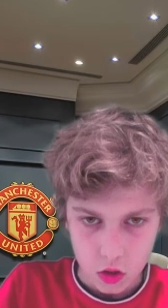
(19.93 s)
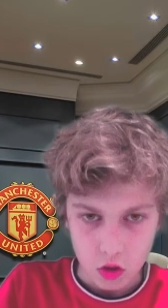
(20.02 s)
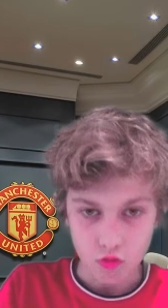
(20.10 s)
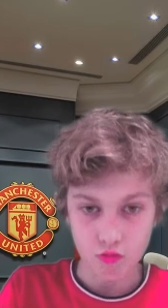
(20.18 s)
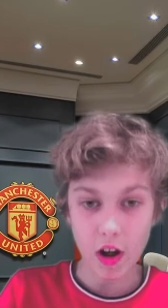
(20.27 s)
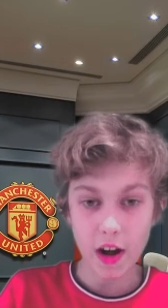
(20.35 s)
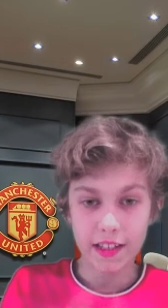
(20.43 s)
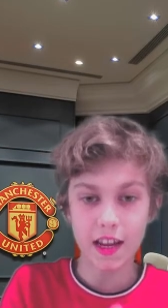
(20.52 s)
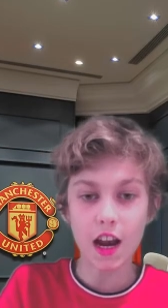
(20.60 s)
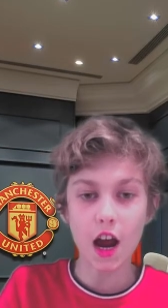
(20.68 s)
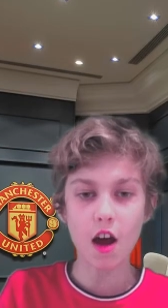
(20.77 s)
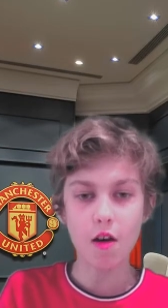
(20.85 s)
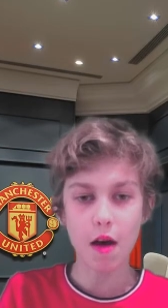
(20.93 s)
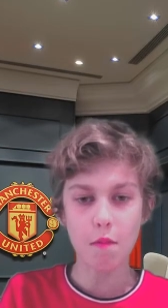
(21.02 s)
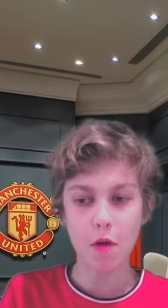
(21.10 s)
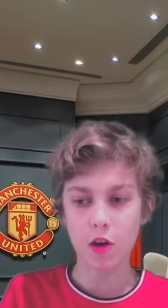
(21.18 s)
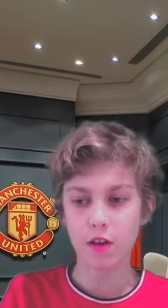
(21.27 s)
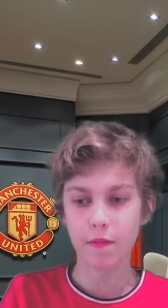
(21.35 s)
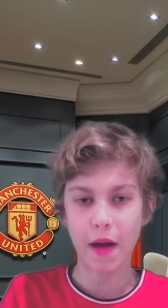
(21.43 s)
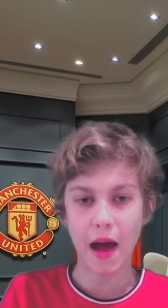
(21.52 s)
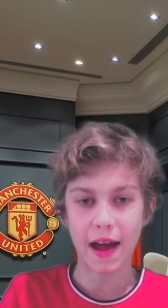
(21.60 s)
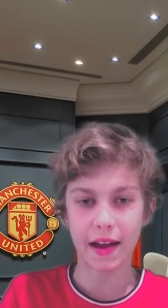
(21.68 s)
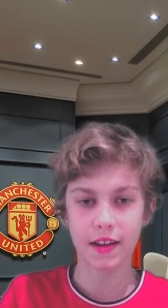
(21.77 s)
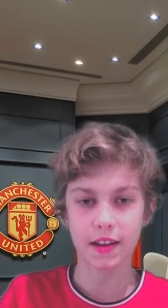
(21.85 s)
Right, hello and welcome
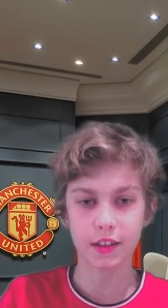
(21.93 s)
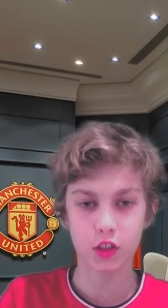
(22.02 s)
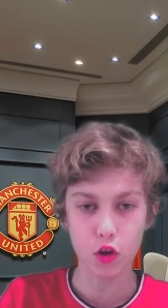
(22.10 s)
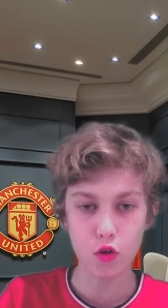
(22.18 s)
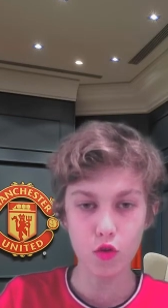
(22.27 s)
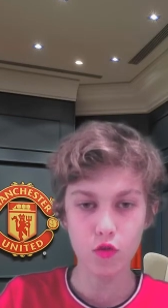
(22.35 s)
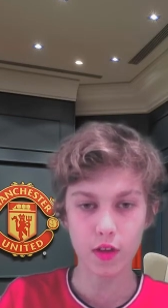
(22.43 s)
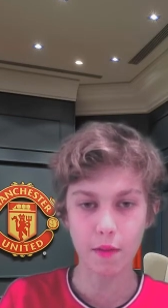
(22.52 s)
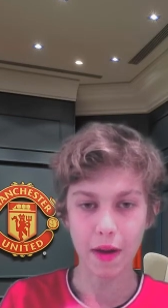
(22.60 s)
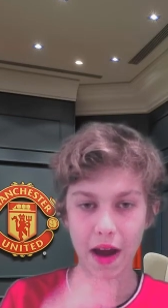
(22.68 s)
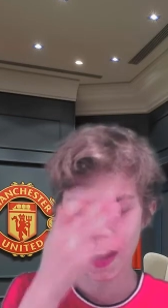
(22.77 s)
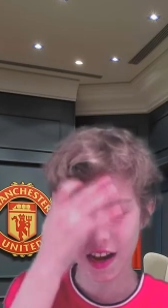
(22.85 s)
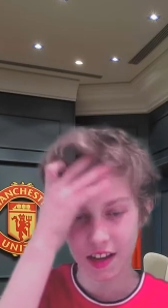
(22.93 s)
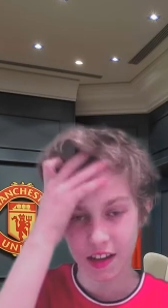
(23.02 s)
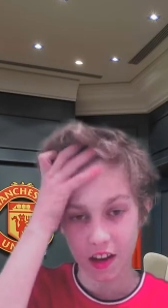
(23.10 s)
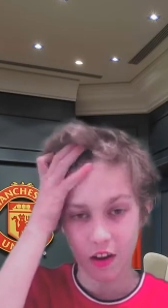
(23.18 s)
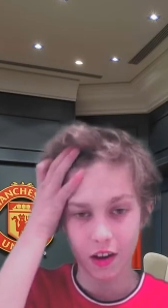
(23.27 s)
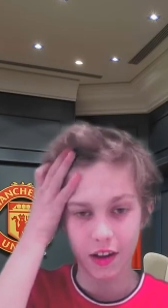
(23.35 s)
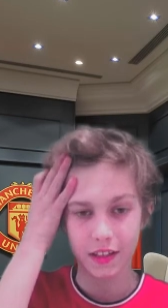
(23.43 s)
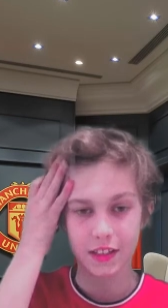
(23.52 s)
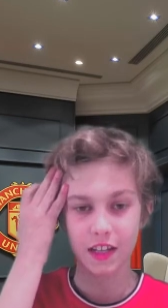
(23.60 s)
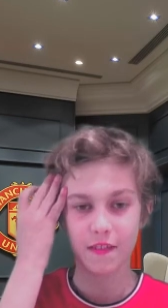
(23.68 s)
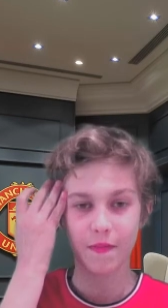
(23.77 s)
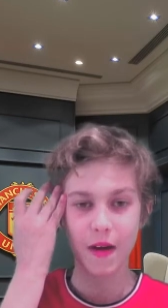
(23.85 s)
back to the Man
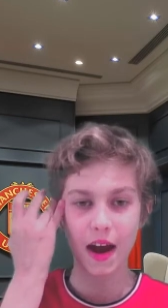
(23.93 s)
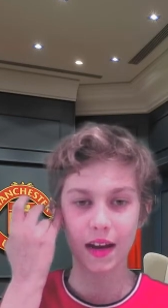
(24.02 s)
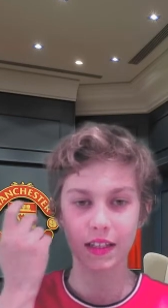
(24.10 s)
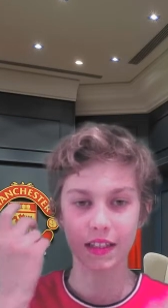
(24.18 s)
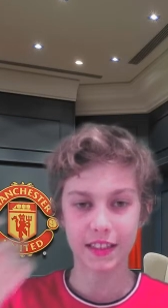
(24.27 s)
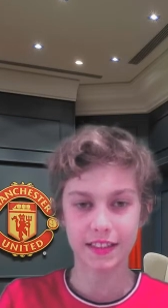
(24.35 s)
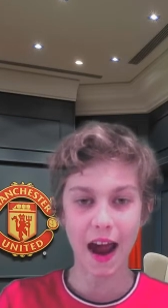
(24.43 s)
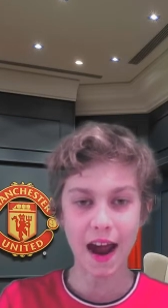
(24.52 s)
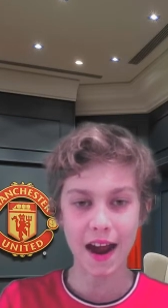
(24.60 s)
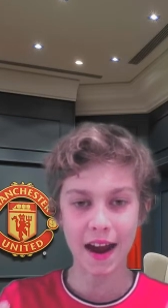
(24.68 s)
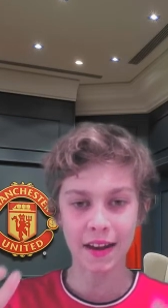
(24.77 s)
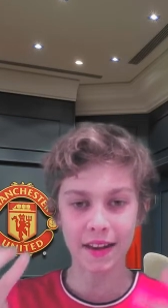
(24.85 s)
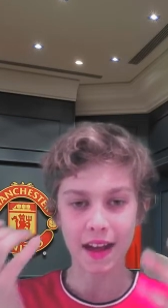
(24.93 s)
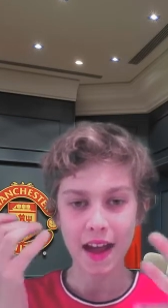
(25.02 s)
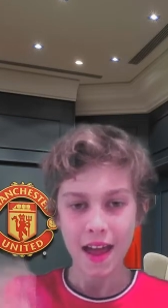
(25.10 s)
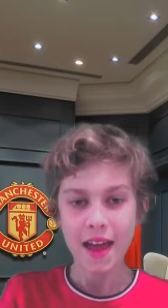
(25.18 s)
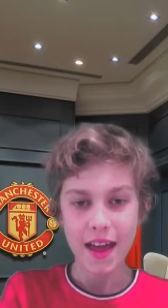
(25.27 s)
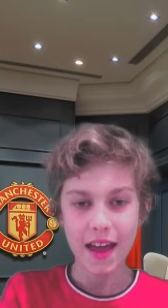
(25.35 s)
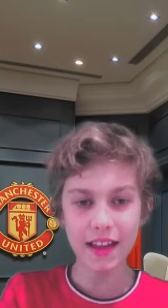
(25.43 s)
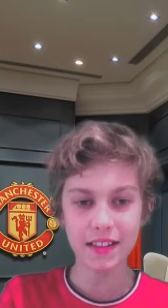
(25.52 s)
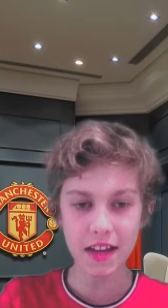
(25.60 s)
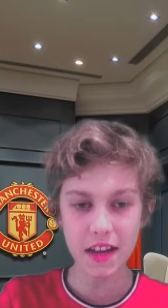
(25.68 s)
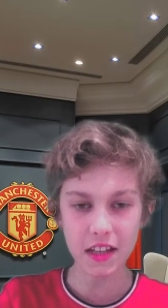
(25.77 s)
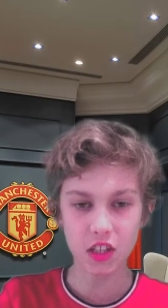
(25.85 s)
United fan stand. It
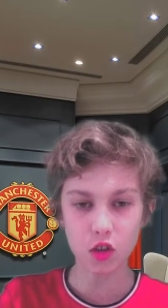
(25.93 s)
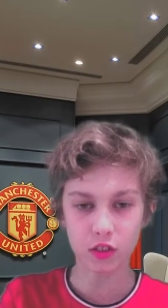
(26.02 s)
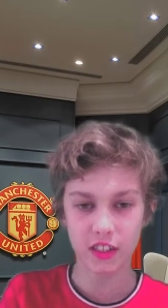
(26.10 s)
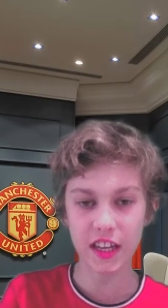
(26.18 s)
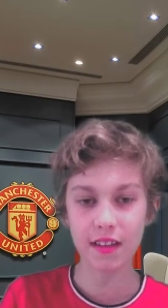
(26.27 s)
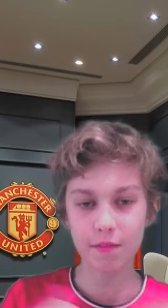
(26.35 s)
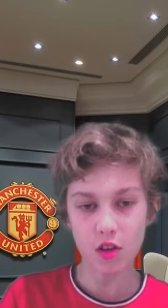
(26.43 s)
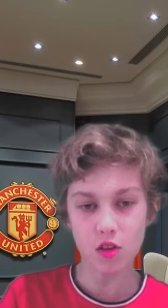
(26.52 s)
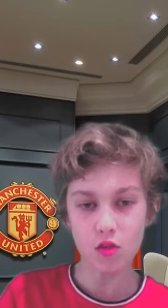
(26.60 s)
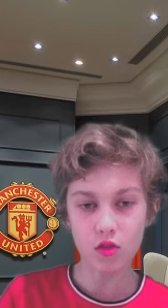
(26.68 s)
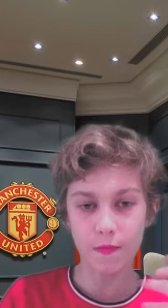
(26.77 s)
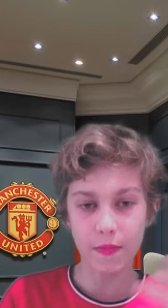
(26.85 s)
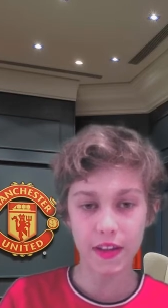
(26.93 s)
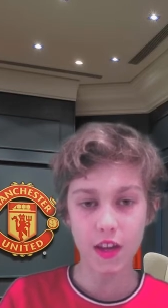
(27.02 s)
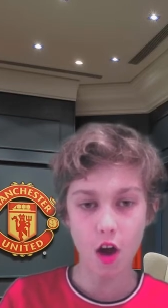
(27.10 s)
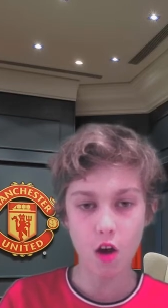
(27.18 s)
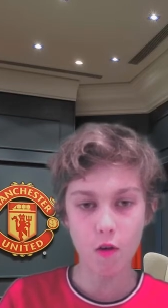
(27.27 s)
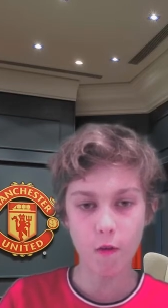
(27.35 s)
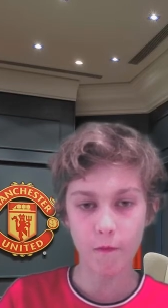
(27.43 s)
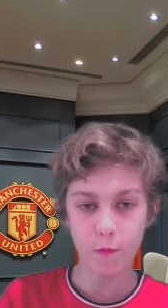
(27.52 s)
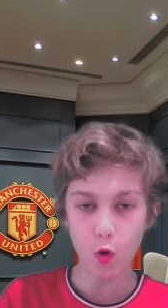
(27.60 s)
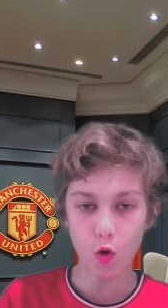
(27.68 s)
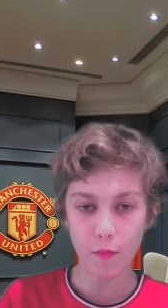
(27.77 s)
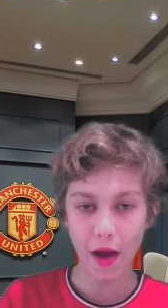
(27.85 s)
is your team news video
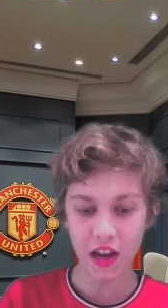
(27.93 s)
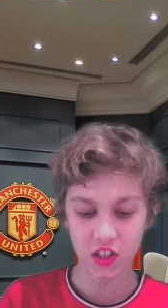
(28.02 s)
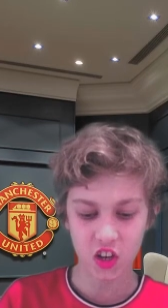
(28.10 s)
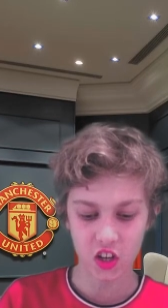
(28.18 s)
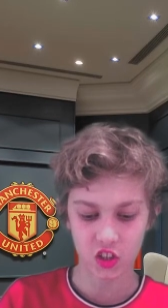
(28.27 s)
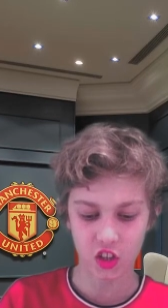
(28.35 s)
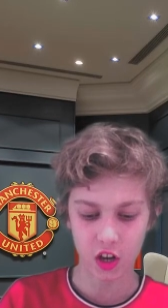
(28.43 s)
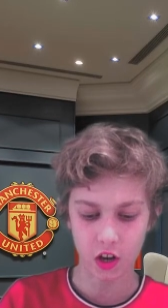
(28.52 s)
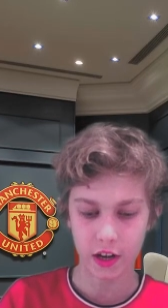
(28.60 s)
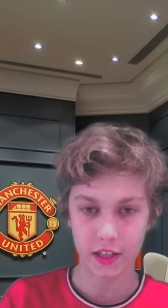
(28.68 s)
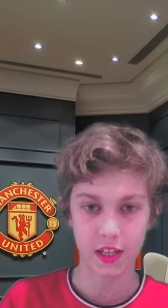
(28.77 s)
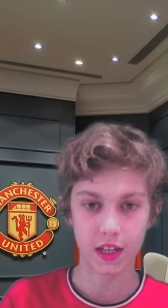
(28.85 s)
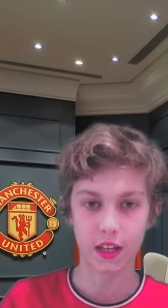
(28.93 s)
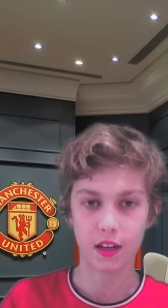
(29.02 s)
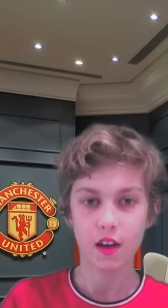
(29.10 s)
for Manchester United